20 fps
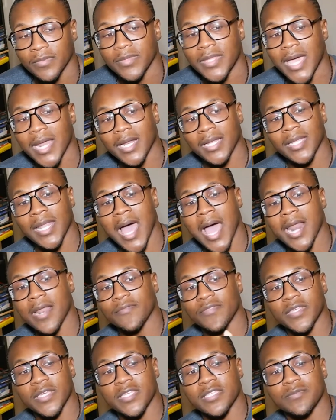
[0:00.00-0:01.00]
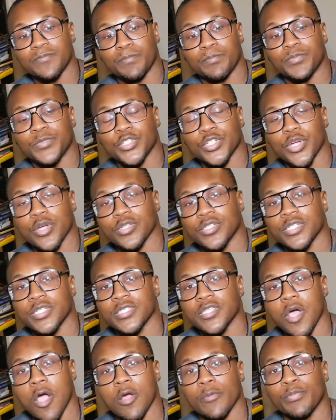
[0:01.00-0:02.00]
that a lot of these
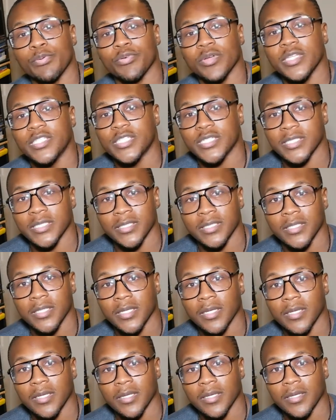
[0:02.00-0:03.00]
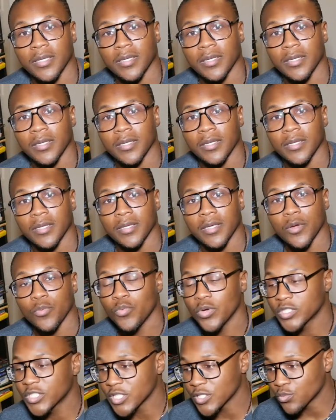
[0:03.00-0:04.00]
churches are preaching,
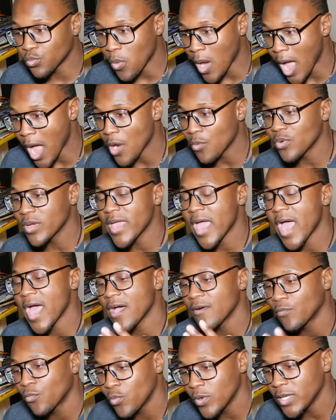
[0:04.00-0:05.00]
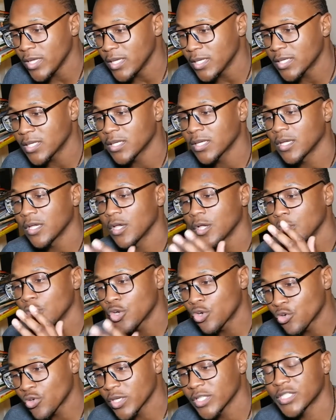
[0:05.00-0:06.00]
which is why we have weak
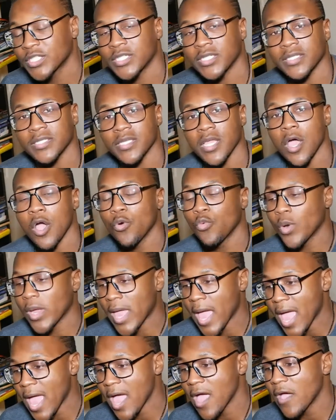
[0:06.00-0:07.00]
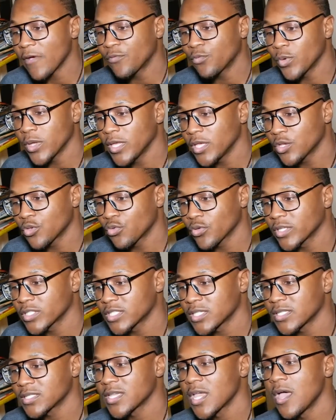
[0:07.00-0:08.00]
Christians. We have weak
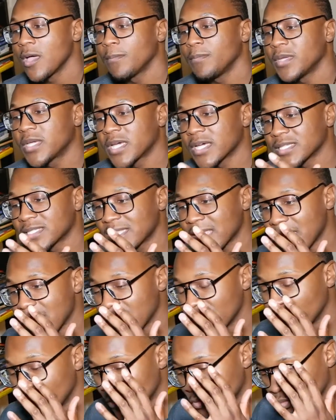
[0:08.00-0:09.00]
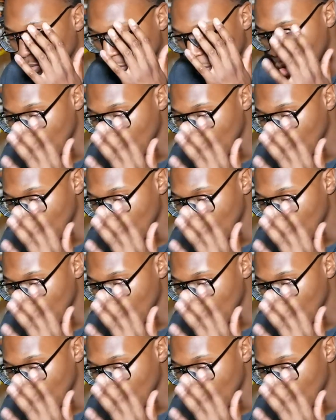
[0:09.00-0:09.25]
Christians because they th